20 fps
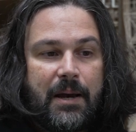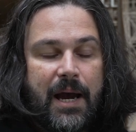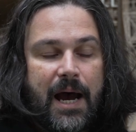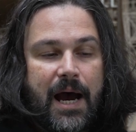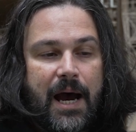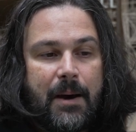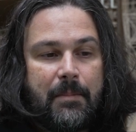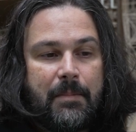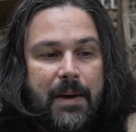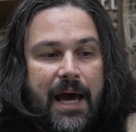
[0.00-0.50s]

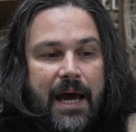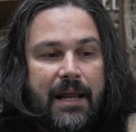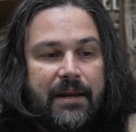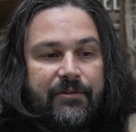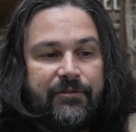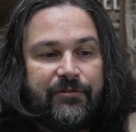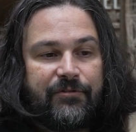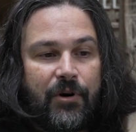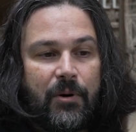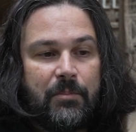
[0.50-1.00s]

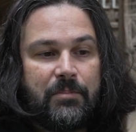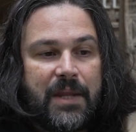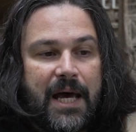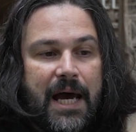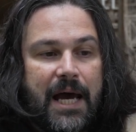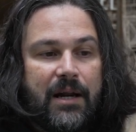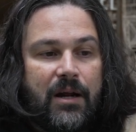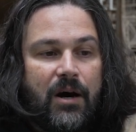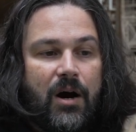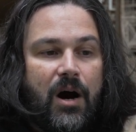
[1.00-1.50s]
And from
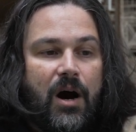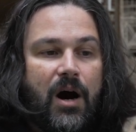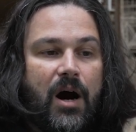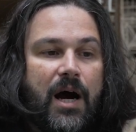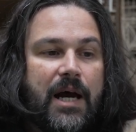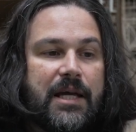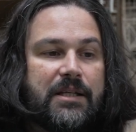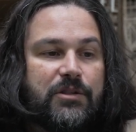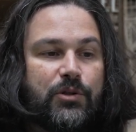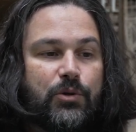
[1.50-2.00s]
that,
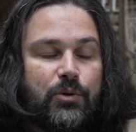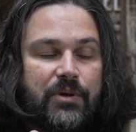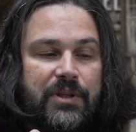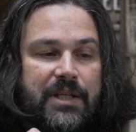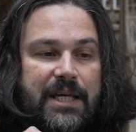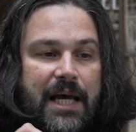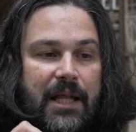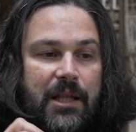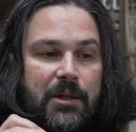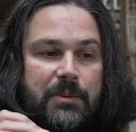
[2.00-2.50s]
I took
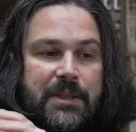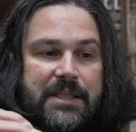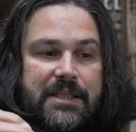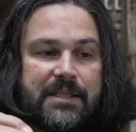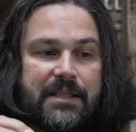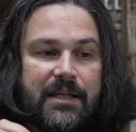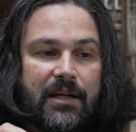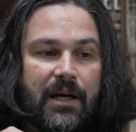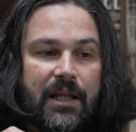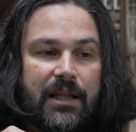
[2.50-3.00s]
the
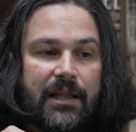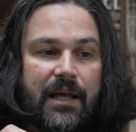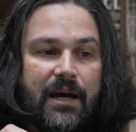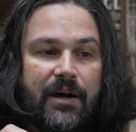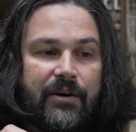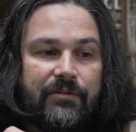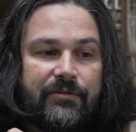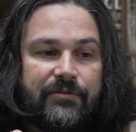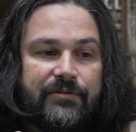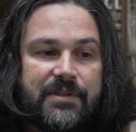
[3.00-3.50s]
elements that I
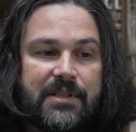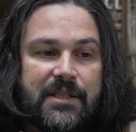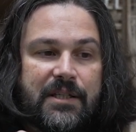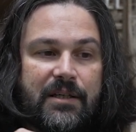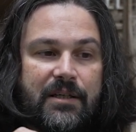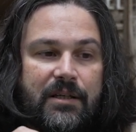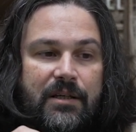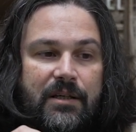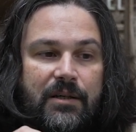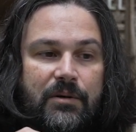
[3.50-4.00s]
loved
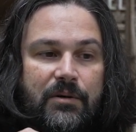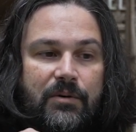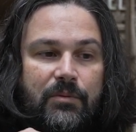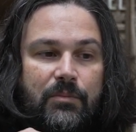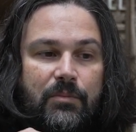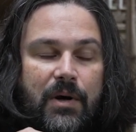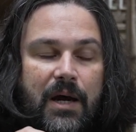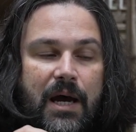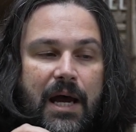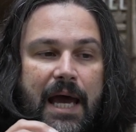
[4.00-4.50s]

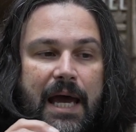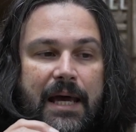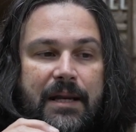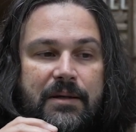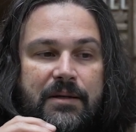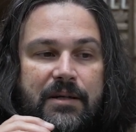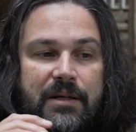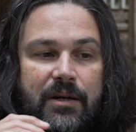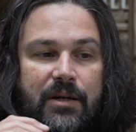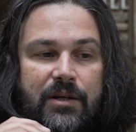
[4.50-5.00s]

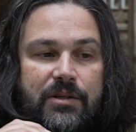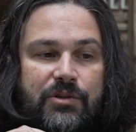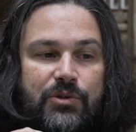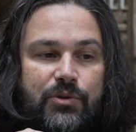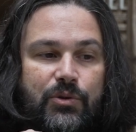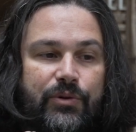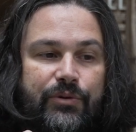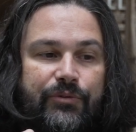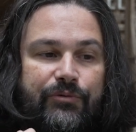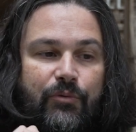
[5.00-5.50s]
and
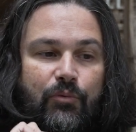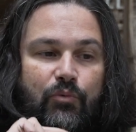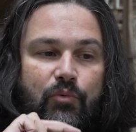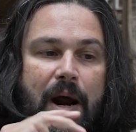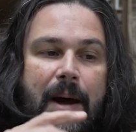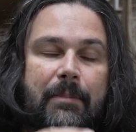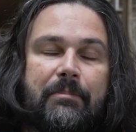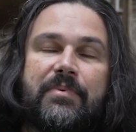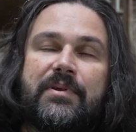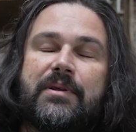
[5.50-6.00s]
sort of
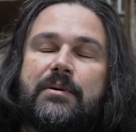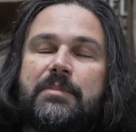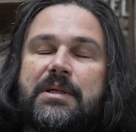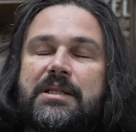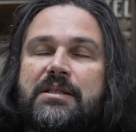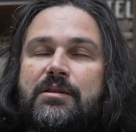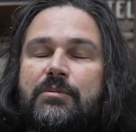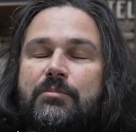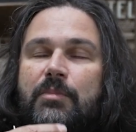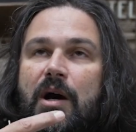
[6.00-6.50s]
wrapped them
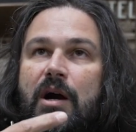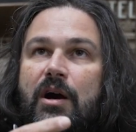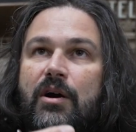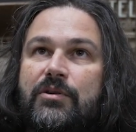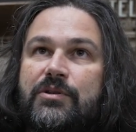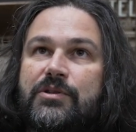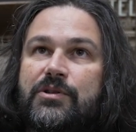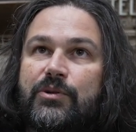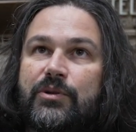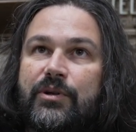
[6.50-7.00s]
into my
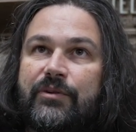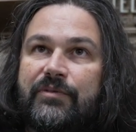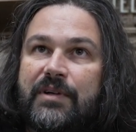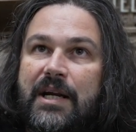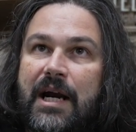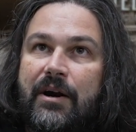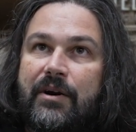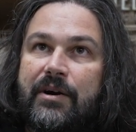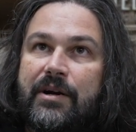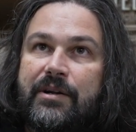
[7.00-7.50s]
own sort of
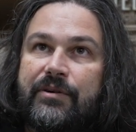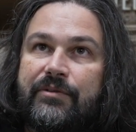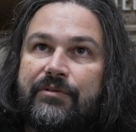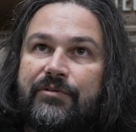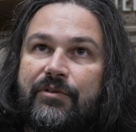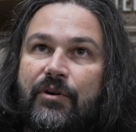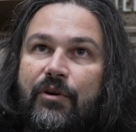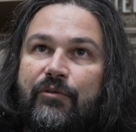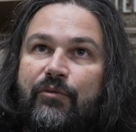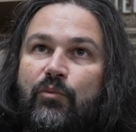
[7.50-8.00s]
narrative
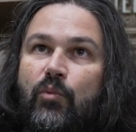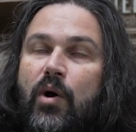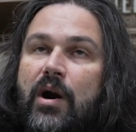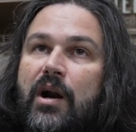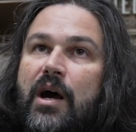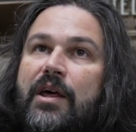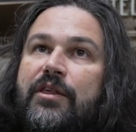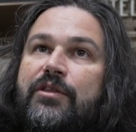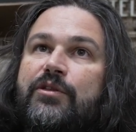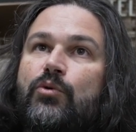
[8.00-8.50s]
of what
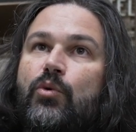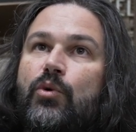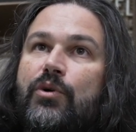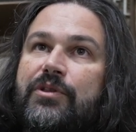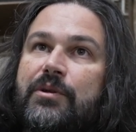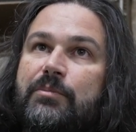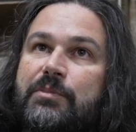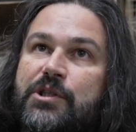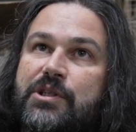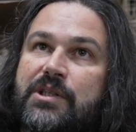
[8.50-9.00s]
I
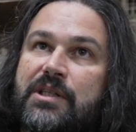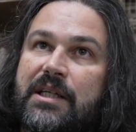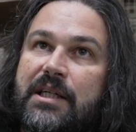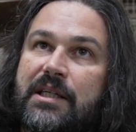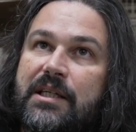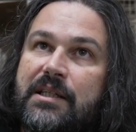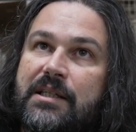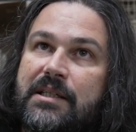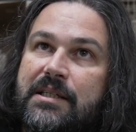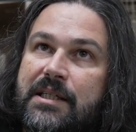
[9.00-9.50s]
thought the
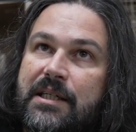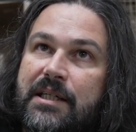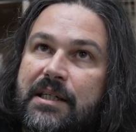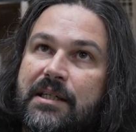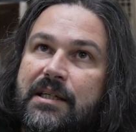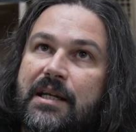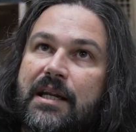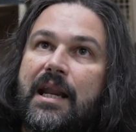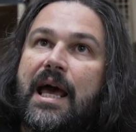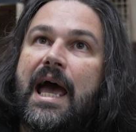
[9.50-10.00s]
machine
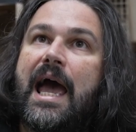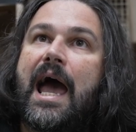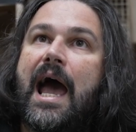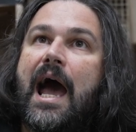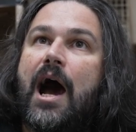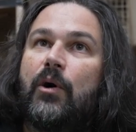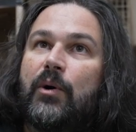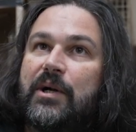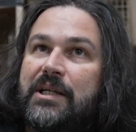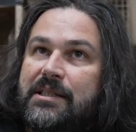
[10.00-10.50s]
did and
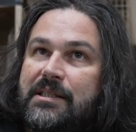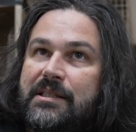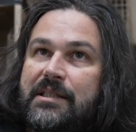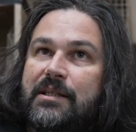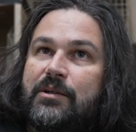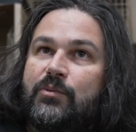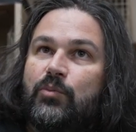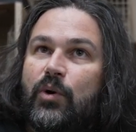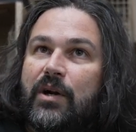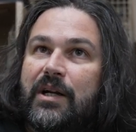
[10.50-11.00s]
how it
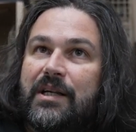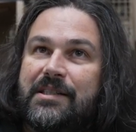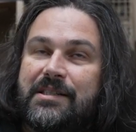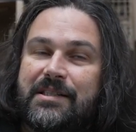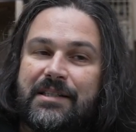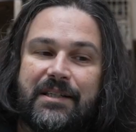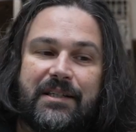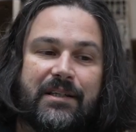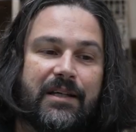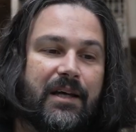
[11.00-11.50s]
did what it
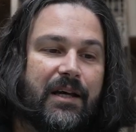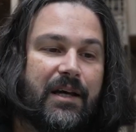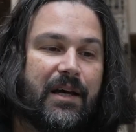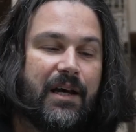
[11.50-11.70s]
did.